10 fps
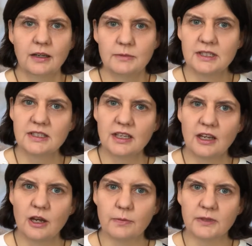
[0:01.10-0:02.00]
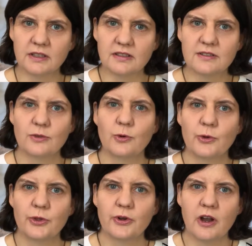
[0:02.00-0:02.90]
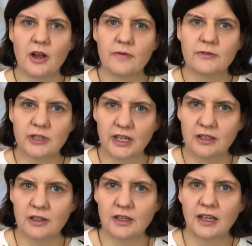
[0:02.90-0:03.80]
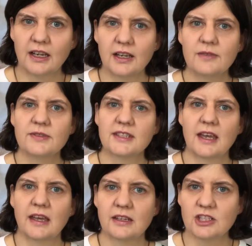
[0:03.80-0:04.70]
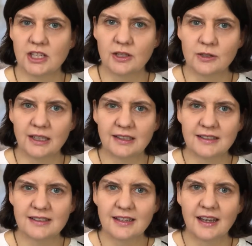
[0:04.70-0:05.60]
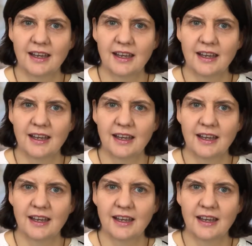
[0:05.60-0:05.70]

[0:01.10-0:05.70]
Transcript: Linda K. Hopkins, author of Dragon Archives and Shadowlands,